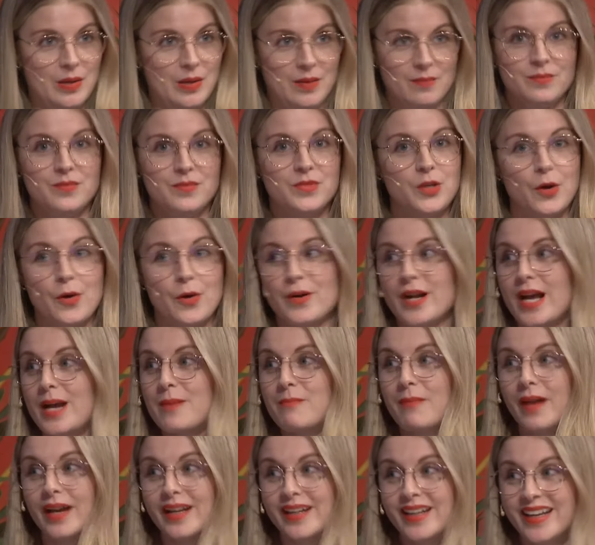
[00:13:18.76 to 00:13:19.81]
donate
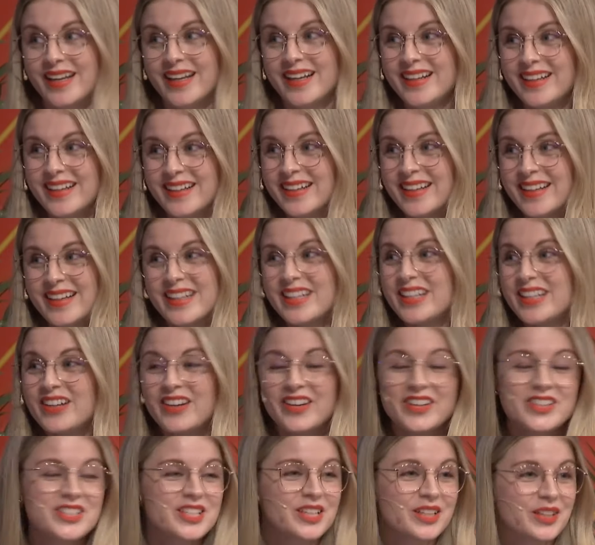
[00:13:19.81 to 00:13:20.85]
money,
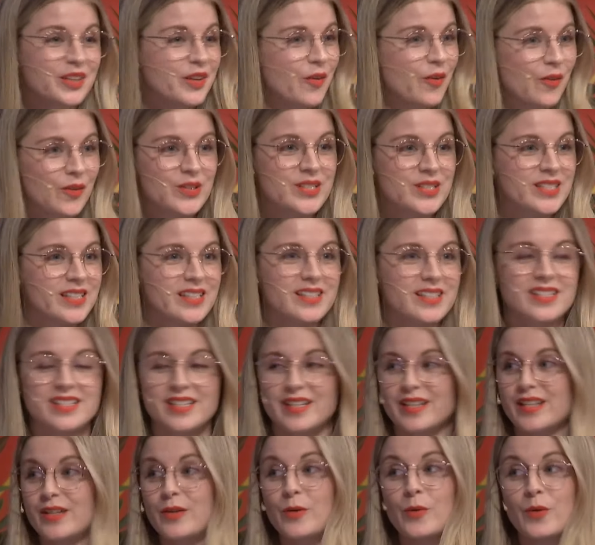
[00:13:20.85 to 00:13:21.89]
to the causes,
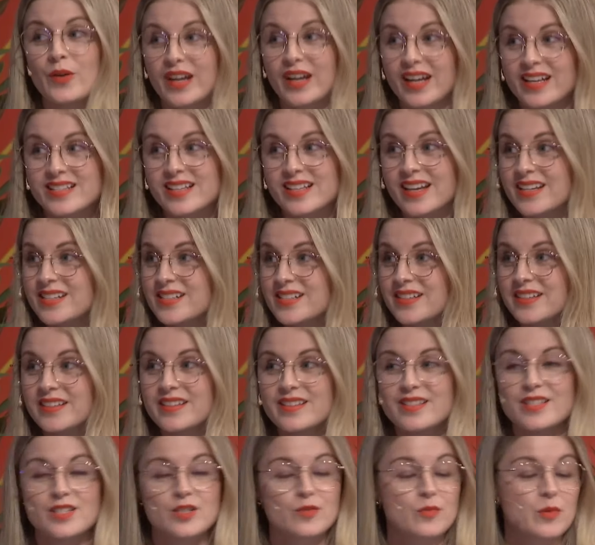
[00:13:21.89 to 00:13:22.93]
to the
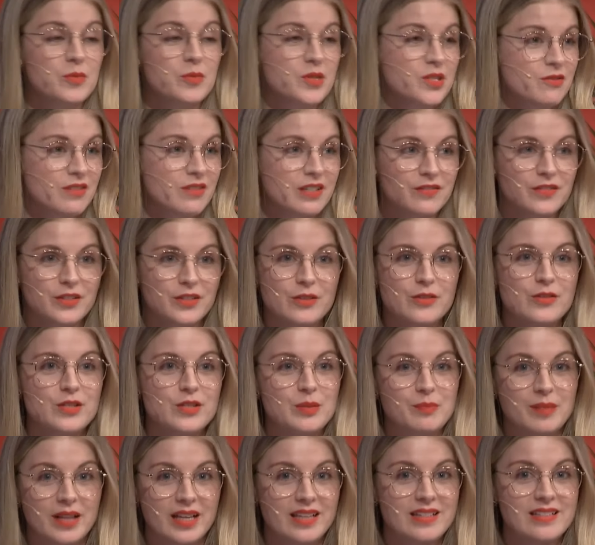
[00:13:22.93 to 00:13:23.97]
organisations, to Women's Refuge,
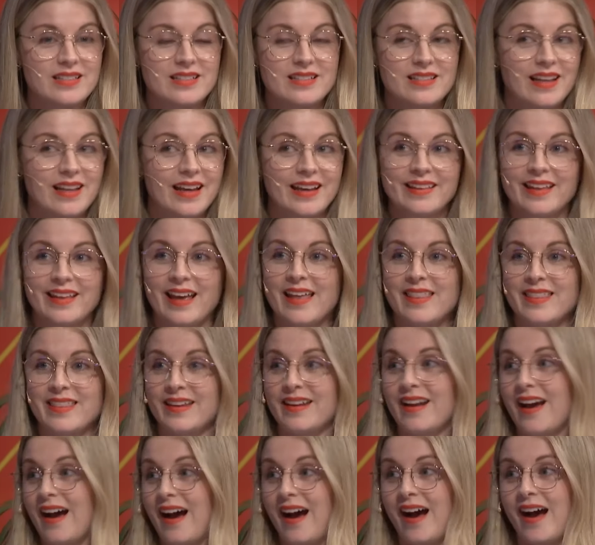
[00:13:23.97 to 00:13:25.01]
to places like
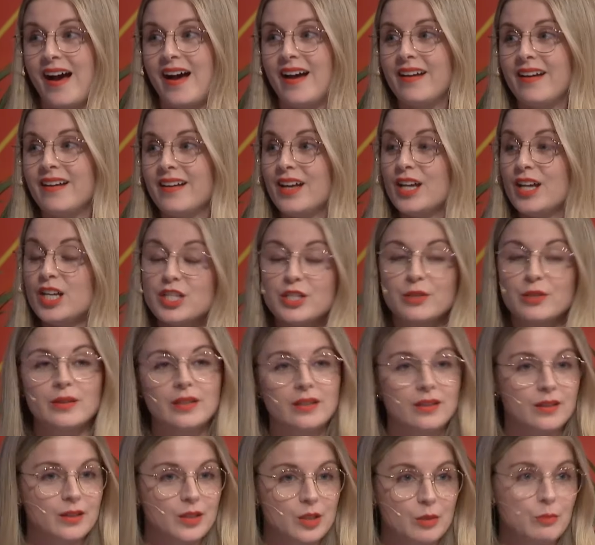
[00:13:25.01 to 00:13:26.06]
that are
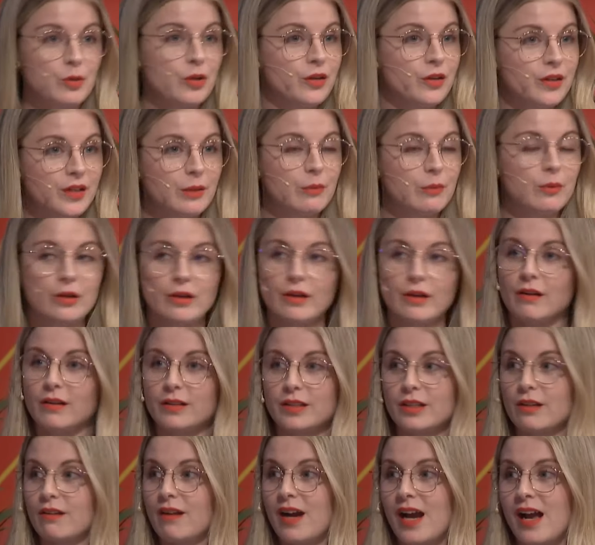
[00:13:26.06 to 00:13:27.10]
doing the community work on
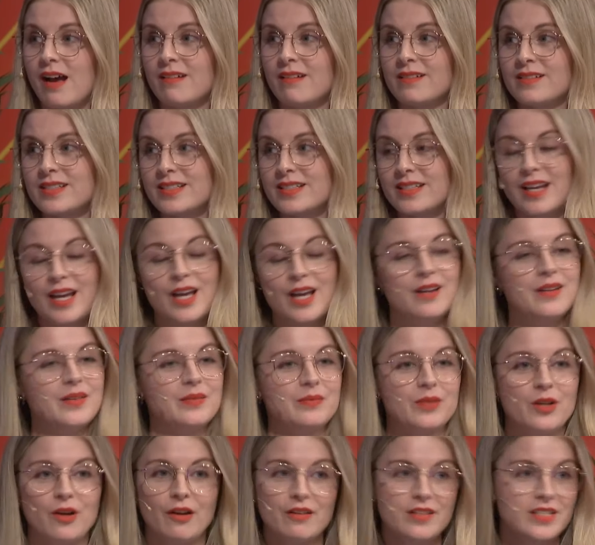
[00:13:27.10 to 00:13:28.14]
the ground,
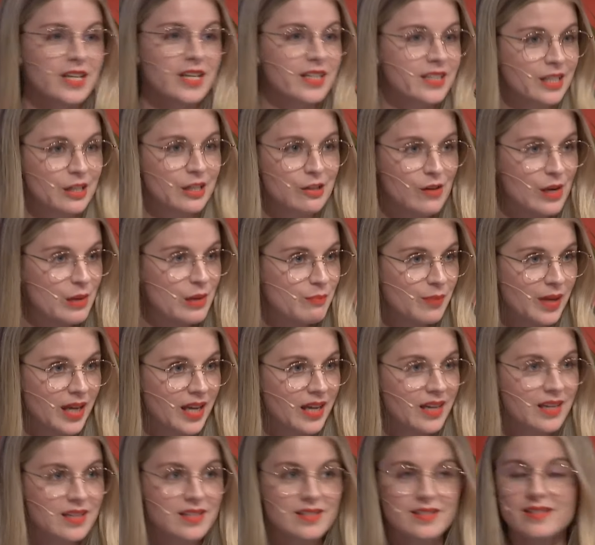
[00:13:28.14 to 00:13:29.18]
contacting your
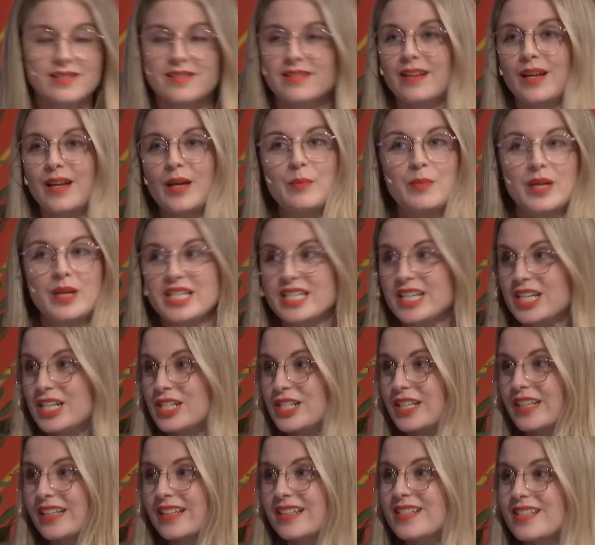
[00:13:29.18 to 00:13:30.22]
MPs,
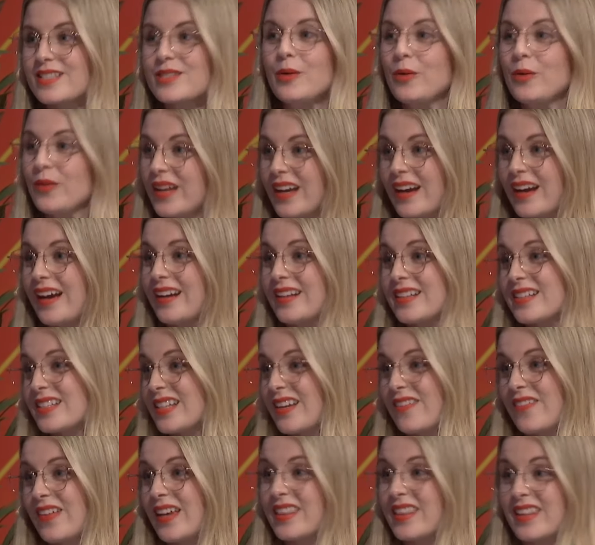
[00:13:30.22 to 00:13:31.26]
petitions, all that kind of
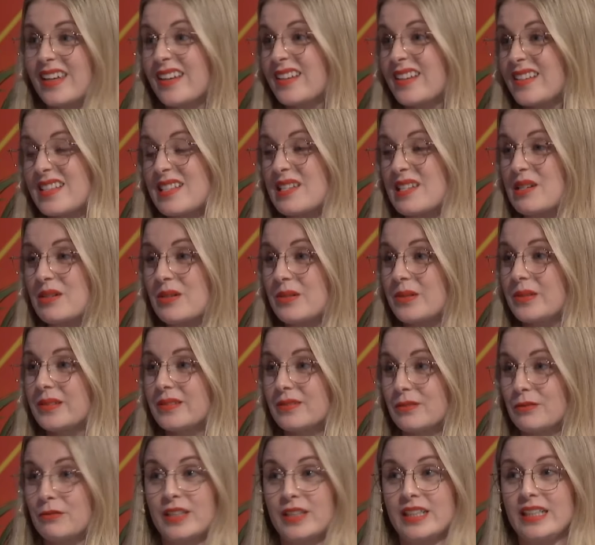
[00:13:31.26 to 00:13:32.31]
stuff I think is still
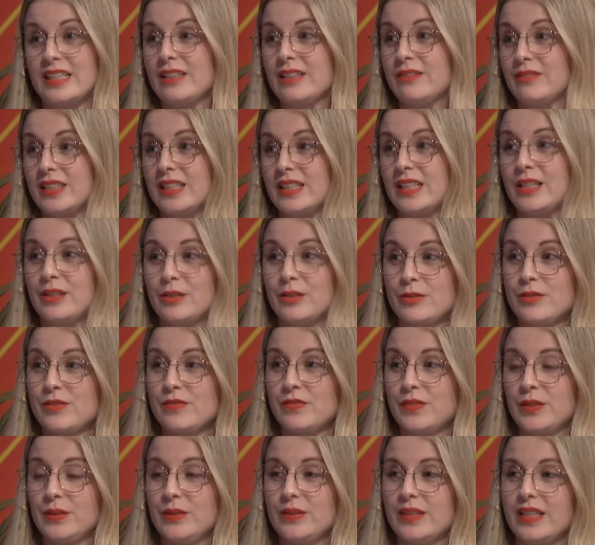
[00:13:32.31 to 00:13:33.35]
really, really
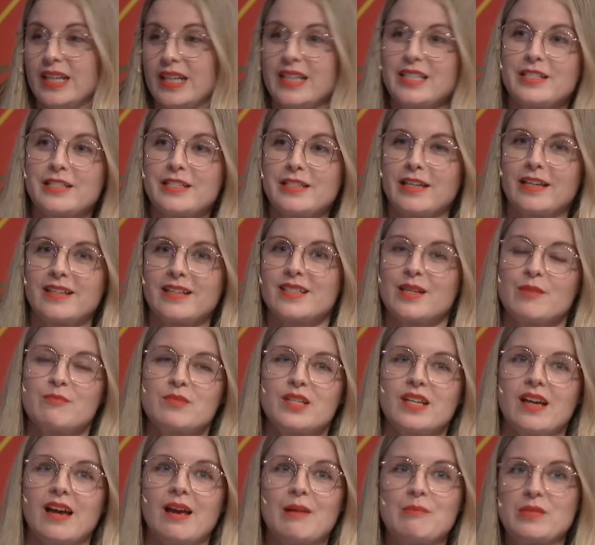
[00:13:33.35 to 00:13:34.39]
useful. And I just think
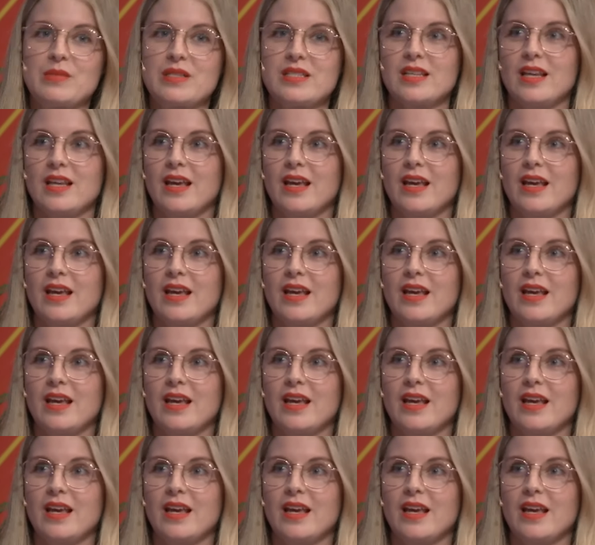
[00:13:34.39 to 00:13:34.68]
sometimes